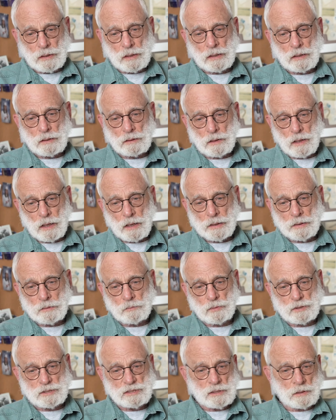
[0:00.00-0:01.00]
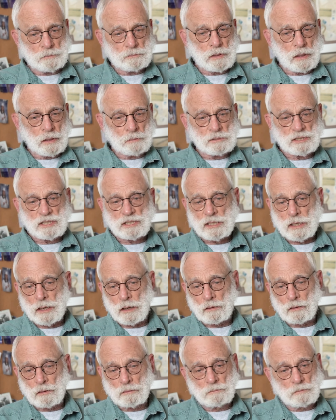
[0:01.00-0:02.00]
and Clyde would sometimes
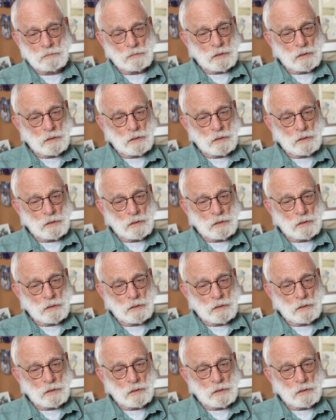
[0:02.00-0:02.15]
sell